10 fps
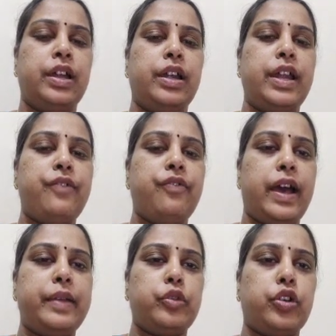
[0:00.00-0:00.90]
Now
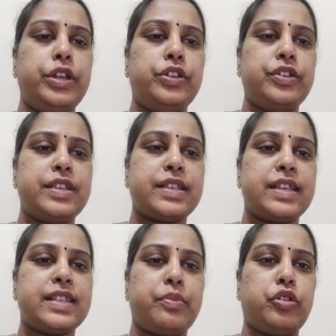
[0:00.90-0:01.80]
I am going to
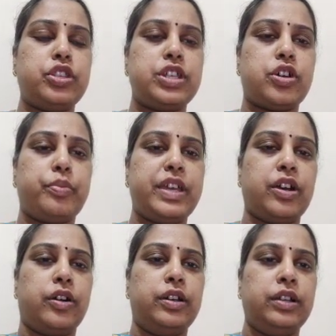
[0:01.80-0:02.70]
discuss about the topic
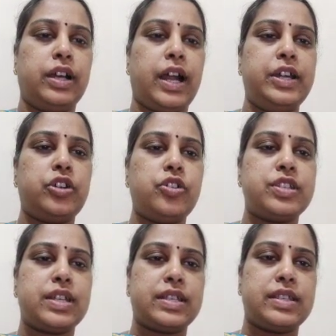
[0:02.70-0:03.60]
on control
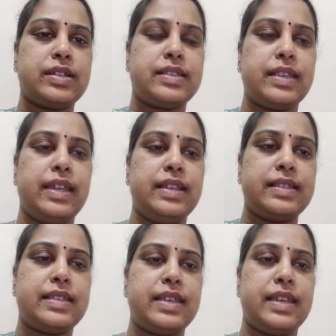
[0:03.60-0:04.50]
structures
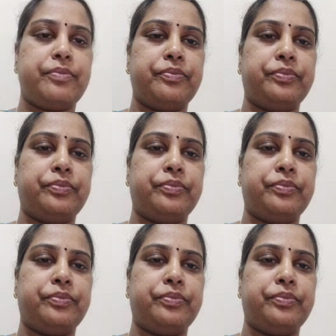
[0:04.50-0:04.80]
in C.